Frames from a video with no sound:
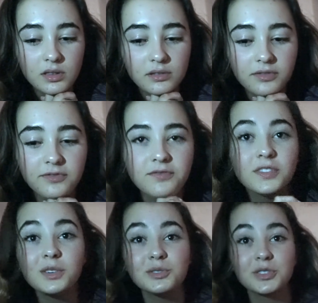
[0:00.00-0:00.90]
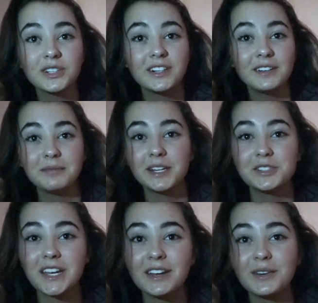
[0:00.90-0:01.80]
the future of my
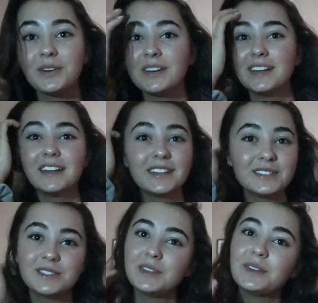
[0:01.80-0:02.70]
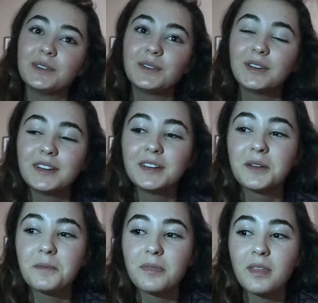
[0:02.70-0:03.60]
channel to
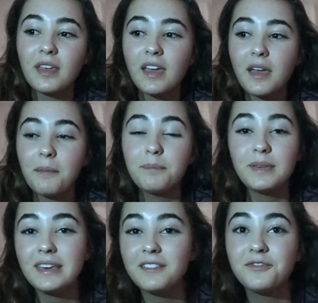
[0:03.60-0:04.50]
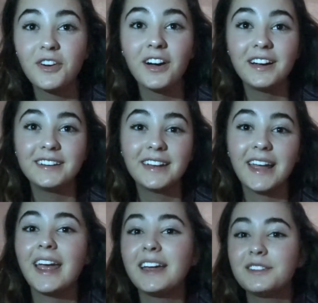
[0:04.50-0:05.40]
be fun
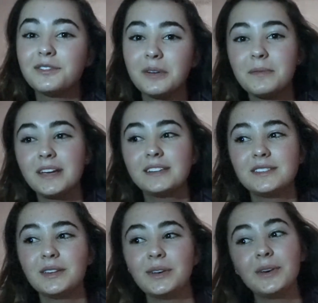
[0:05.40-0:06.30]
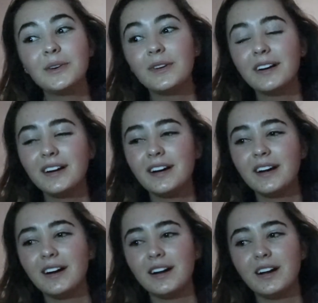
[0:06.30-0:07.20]
and for me to
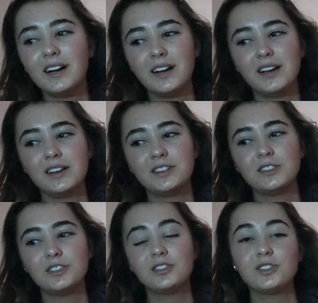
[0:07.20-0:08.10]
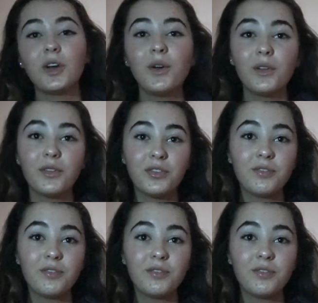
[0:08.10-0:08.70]
show